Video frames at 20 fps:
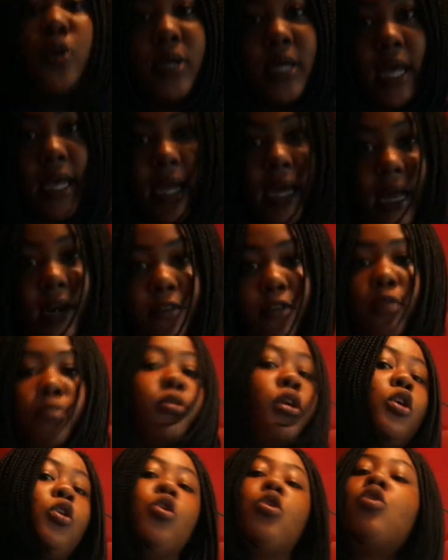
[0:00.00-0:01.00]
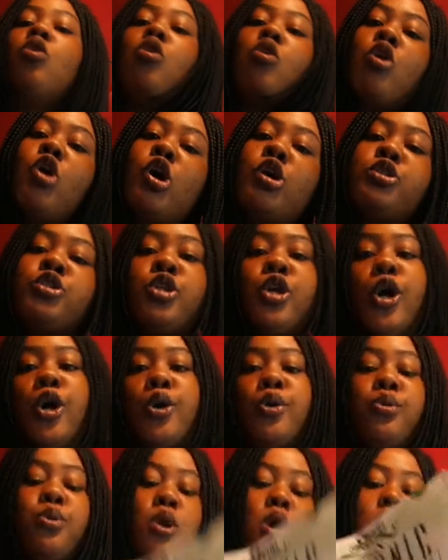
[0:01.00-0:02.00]
You can get it from your local
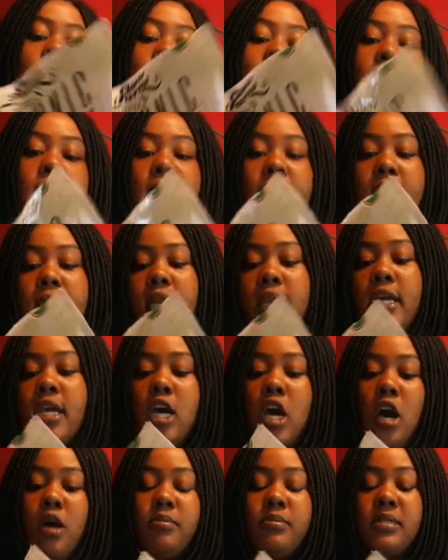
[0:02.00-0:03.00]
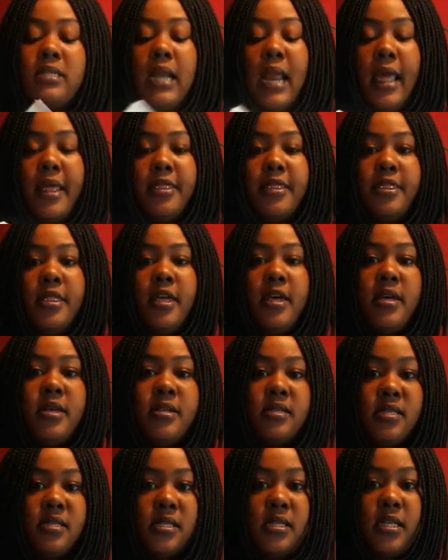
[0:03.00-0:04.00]
Costco. And it comes like
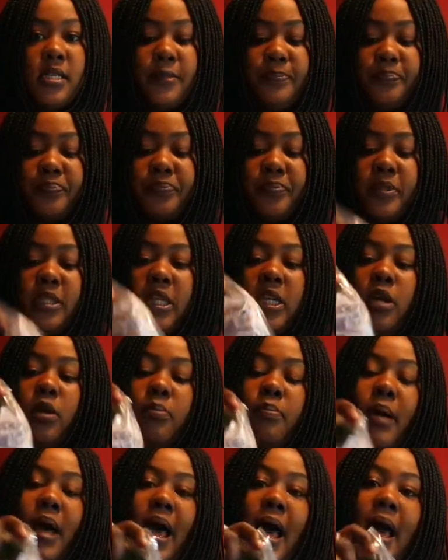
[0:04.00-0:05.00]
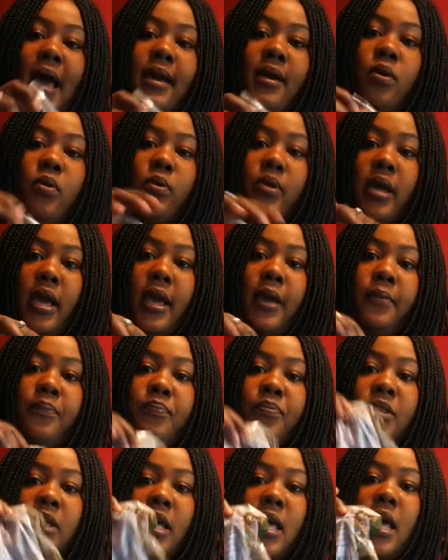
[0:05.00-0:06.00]
this. In the bag, okay,
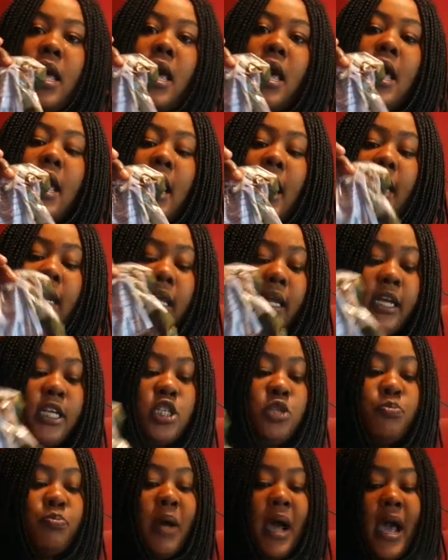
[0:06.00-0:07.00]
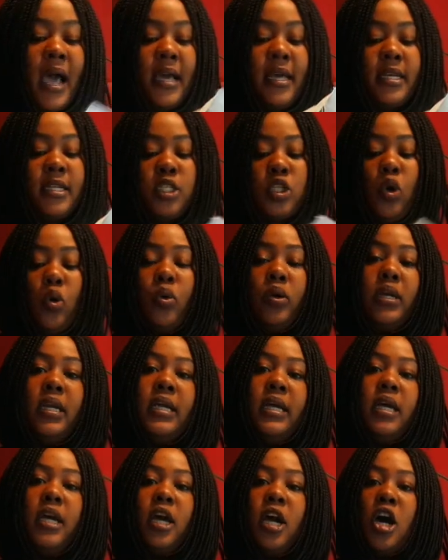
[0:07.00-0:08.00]
and each bag is
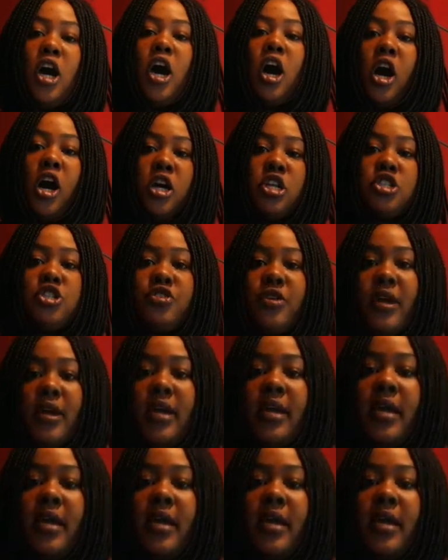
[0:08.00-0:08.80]
only 100